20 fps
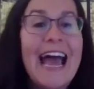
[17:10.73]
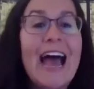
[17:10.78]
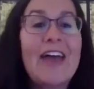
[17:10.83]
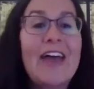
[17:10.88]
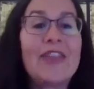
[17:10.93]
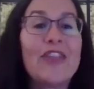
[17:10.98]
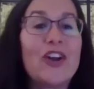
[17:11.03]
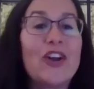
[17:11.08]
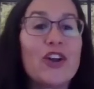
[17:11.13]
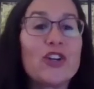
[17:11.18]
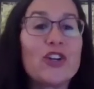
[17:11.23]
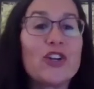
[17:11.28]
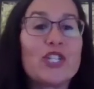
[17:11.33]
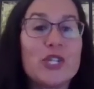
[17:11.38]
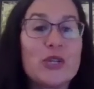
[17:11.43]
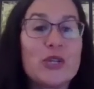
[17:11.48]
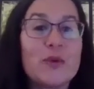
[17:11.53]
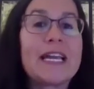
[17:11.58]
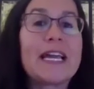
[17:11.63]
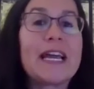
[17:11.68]
and they're
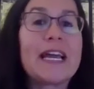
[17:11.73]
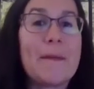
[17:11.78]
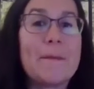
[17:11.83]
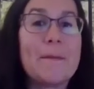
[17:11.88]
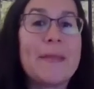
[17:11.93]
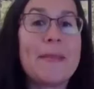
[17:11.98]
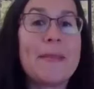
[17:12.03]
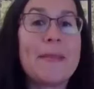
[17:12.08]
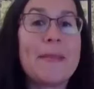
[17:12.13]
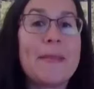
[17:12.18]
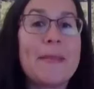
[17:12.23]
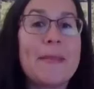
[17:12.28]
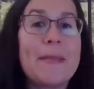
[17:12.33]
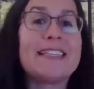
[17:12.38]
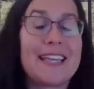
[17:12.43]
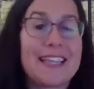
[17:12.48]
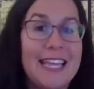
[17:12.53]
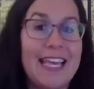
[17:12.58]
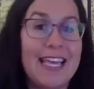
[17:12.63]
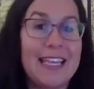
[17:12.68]
doing
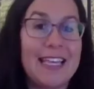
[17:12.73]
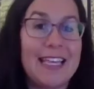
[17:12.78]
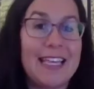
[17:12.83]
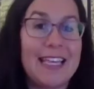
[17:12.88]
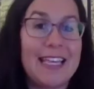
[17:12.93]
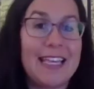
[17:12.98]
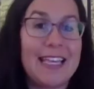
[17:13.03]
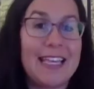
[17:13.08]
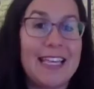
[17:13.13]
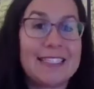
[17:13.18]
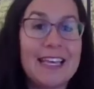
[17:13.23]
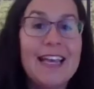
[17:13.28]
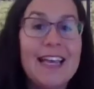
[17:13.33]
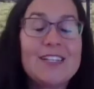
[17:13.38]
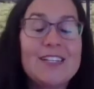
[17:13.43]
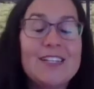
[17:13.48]
amazing things.